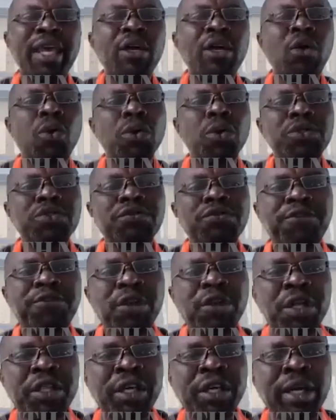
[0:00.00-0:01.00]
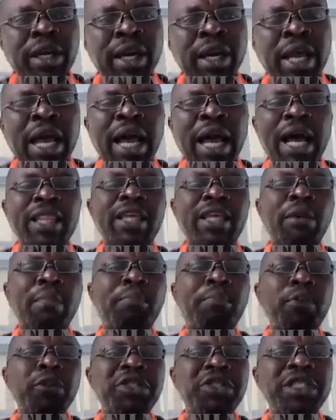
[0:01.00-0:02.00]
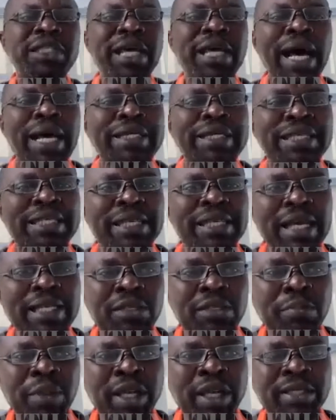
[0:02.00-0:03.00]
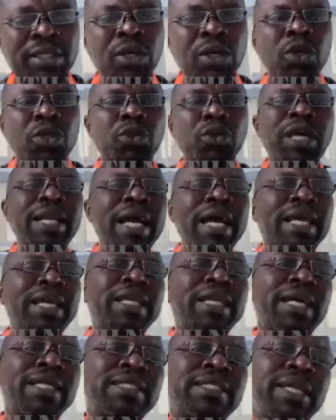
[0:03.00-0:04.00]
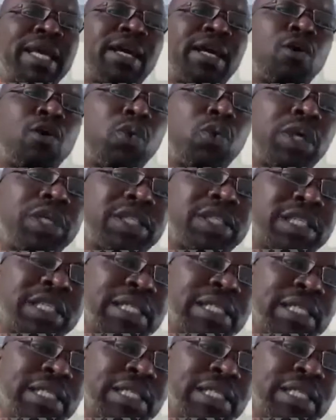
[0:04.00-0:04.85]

and then goes further and then pushes assessments so that that kid can take quizzes